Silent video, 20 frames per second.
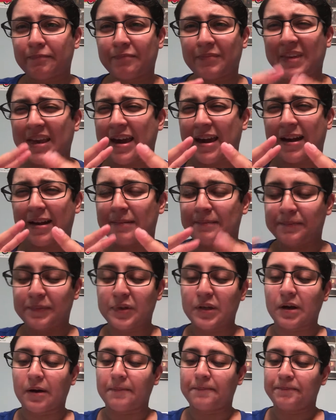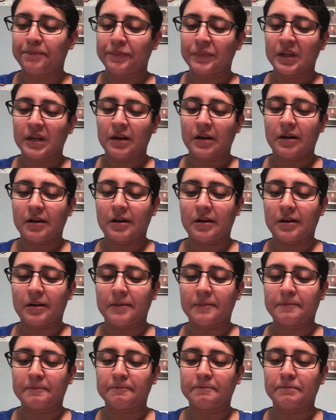yeah, so
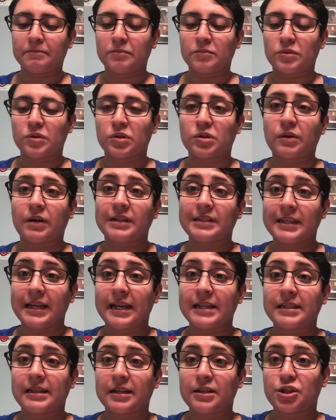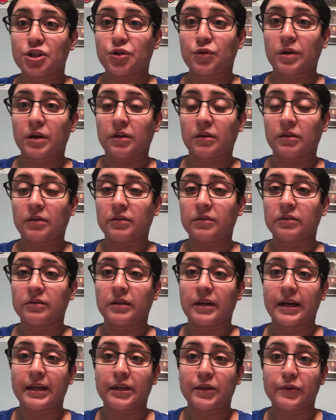on days that I
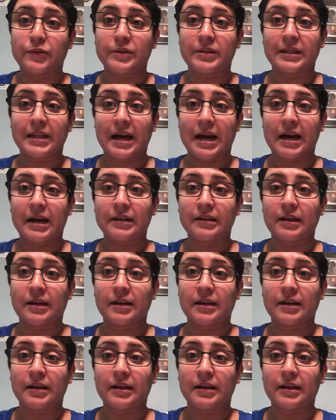struggle, I use that,